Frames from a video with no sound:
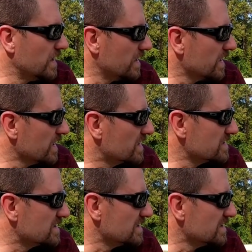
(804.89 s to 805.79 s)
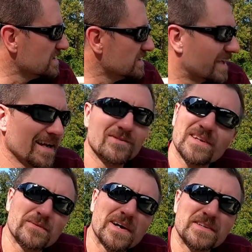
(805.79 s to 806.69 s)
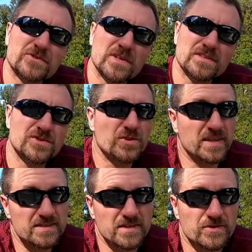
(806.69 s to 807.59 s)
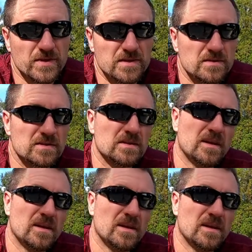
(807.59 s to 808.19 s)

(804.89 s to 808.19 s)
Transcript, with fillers: because uh, the you can't really ride the trail until you get to the trail.